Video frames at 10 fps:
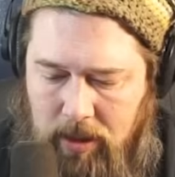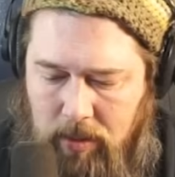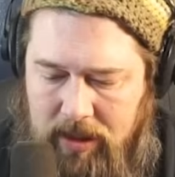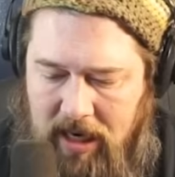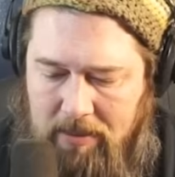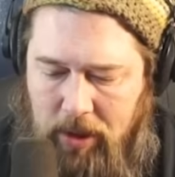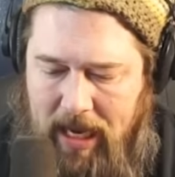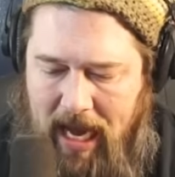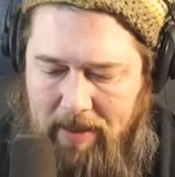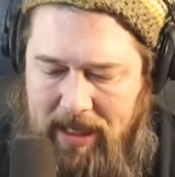cowboy
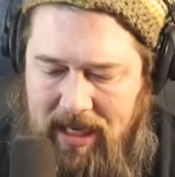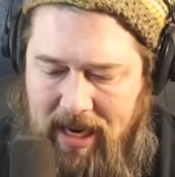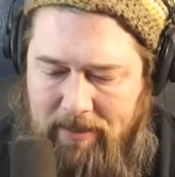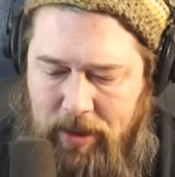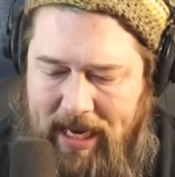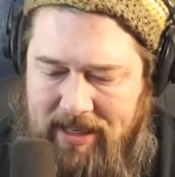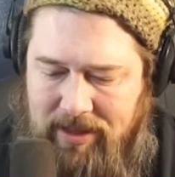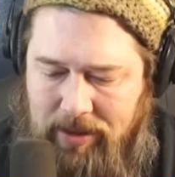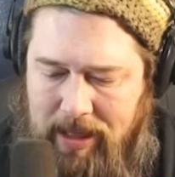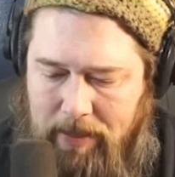hat? How many cowboy hats
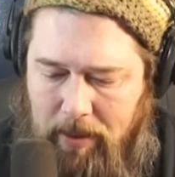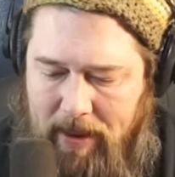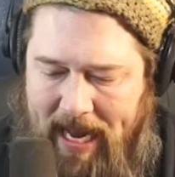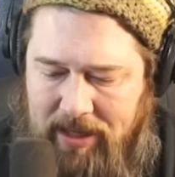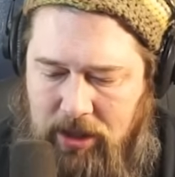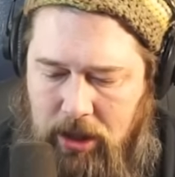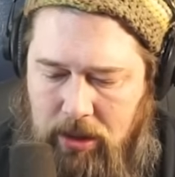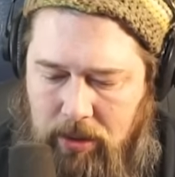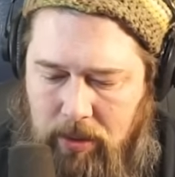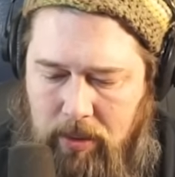do you get per pack?
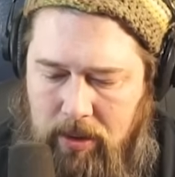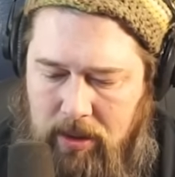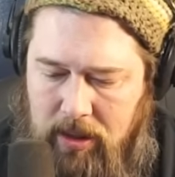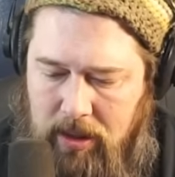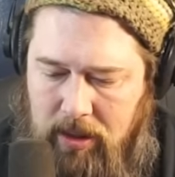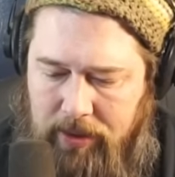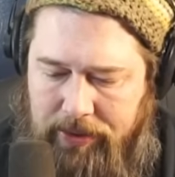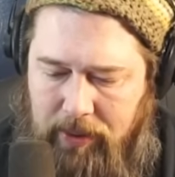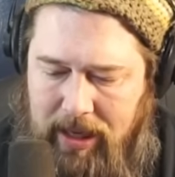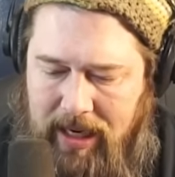2,
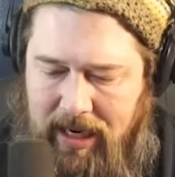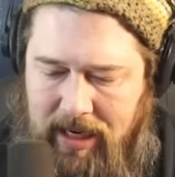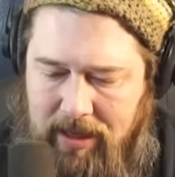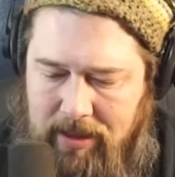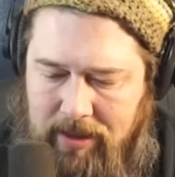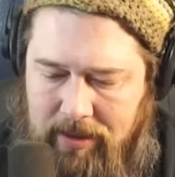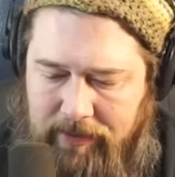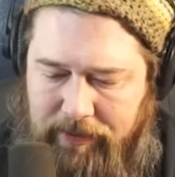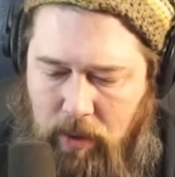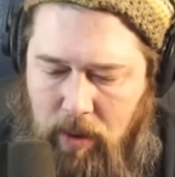3,
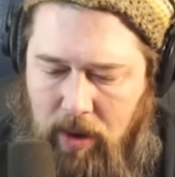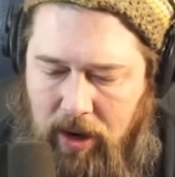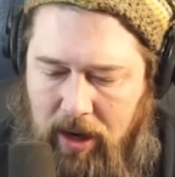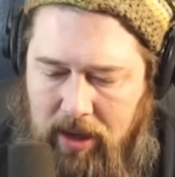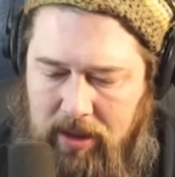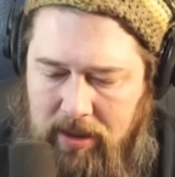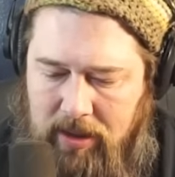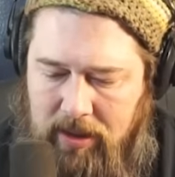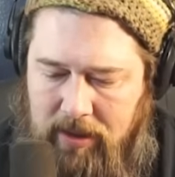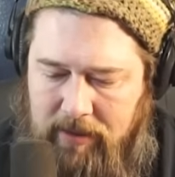4,
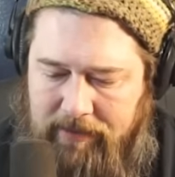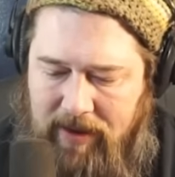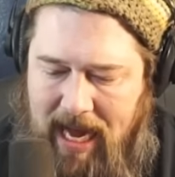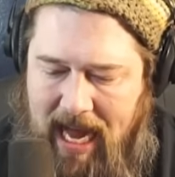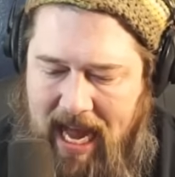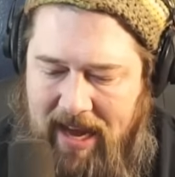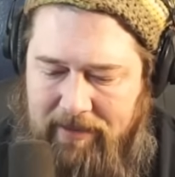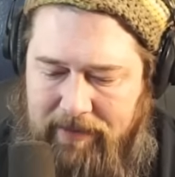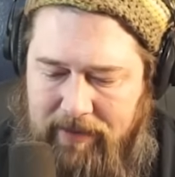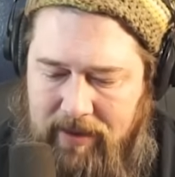
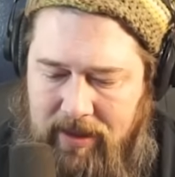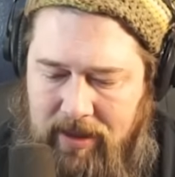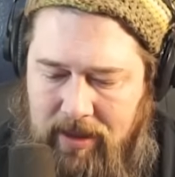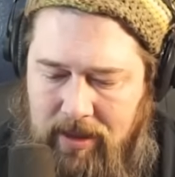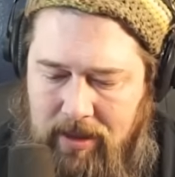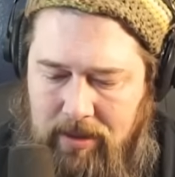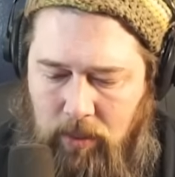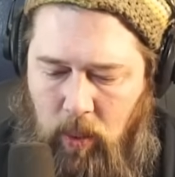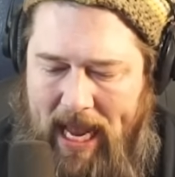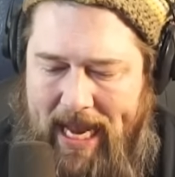5.
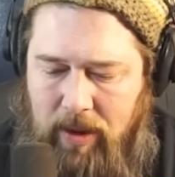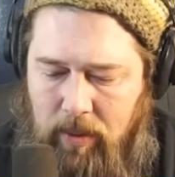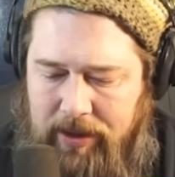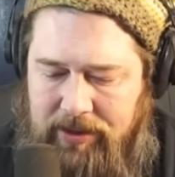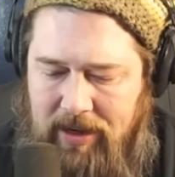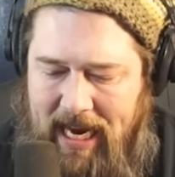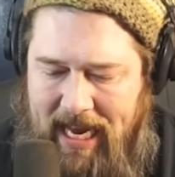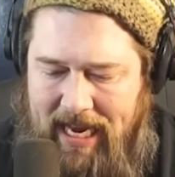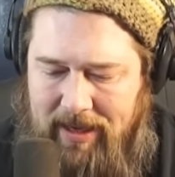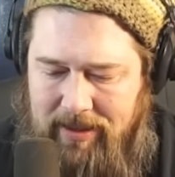Wait, where's your
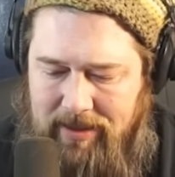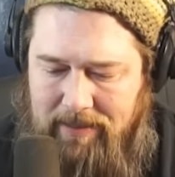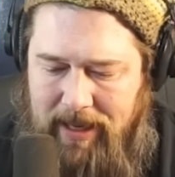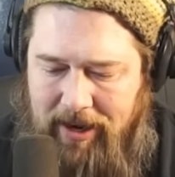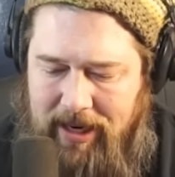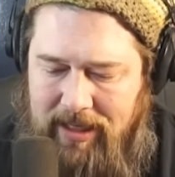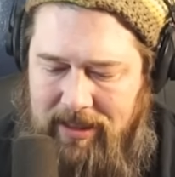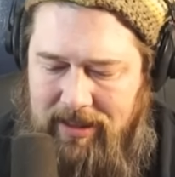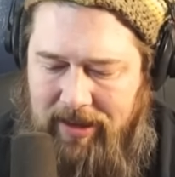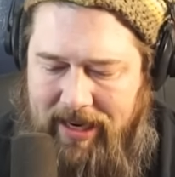hat, Baron?
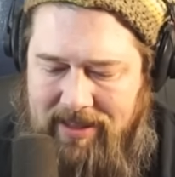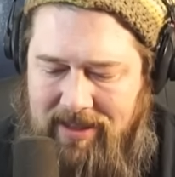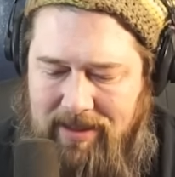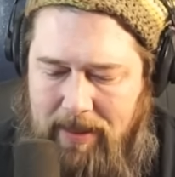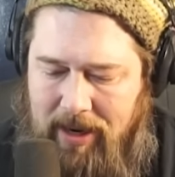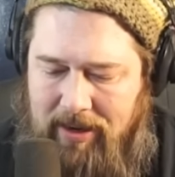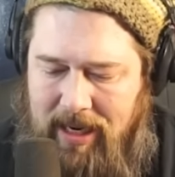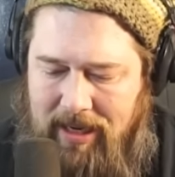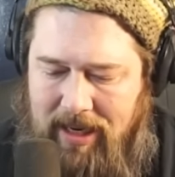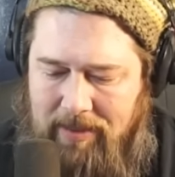Oh, I guess he's a Baron,
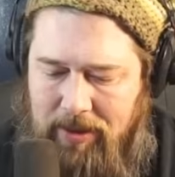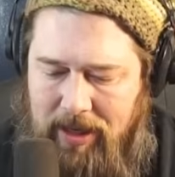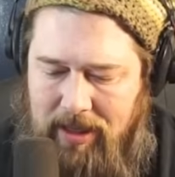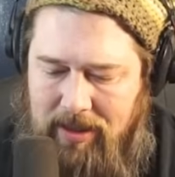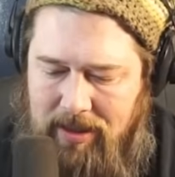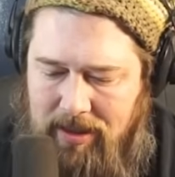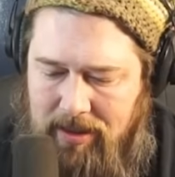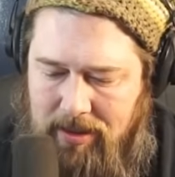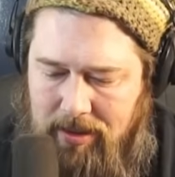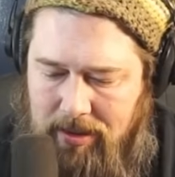not a cowboy.
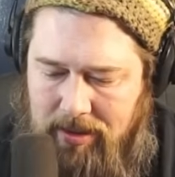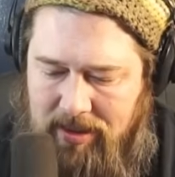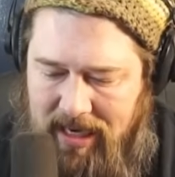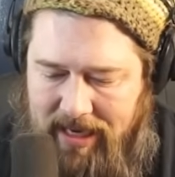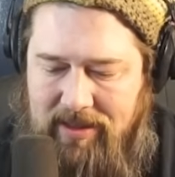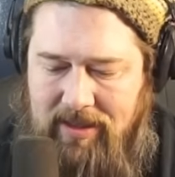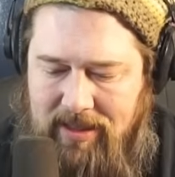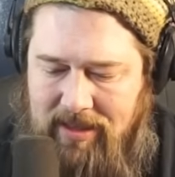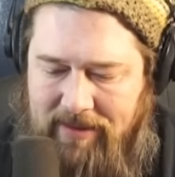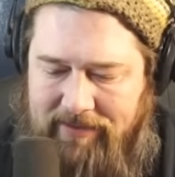6.
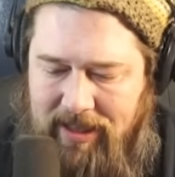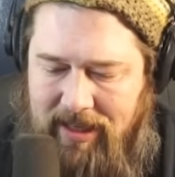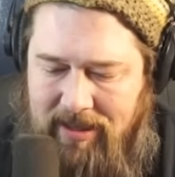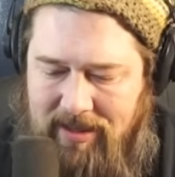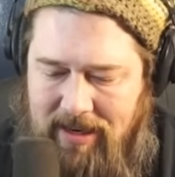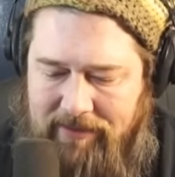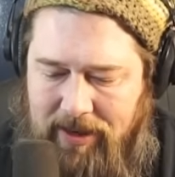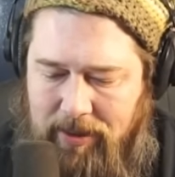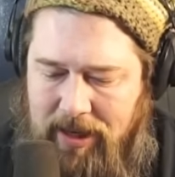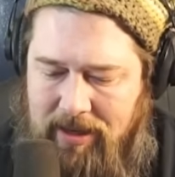That's definitely
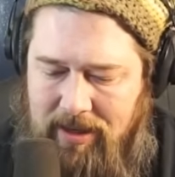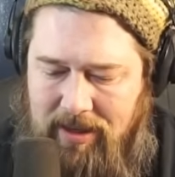one.